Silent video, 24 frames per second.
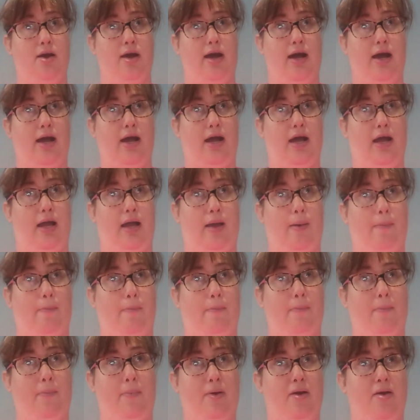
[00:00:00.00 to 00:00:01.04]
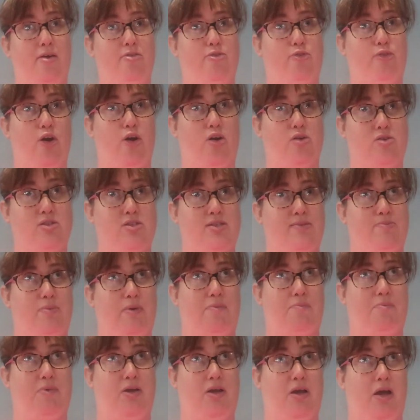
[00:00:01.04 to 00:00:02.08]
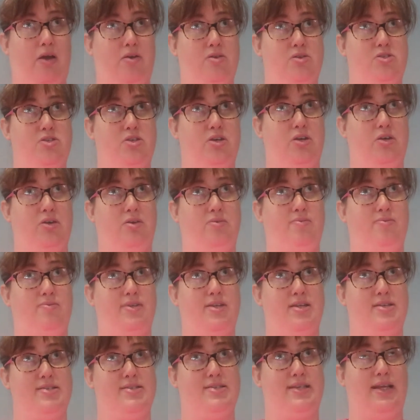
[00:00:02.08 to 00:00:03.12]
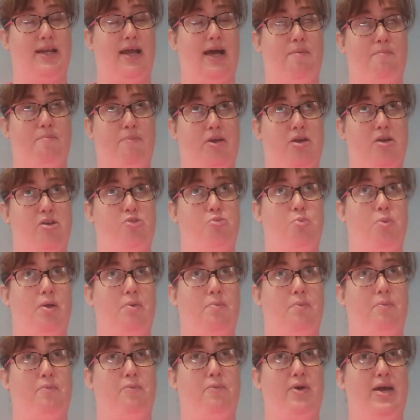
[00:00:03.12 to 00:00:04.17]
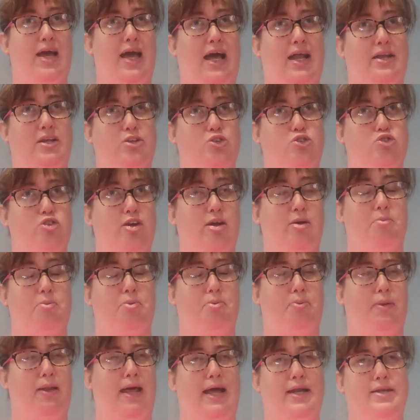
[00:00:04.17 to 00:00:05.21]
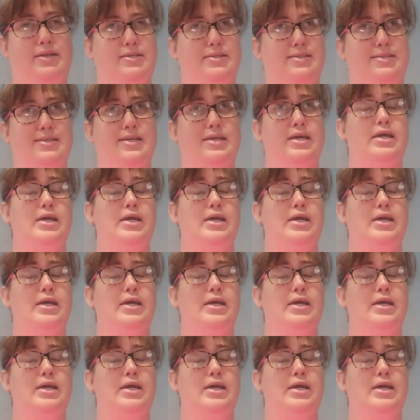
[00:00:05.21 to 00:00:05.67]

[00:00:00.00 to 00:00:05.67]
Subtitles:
vlogs when we go to Disneyland, because we had a trip planned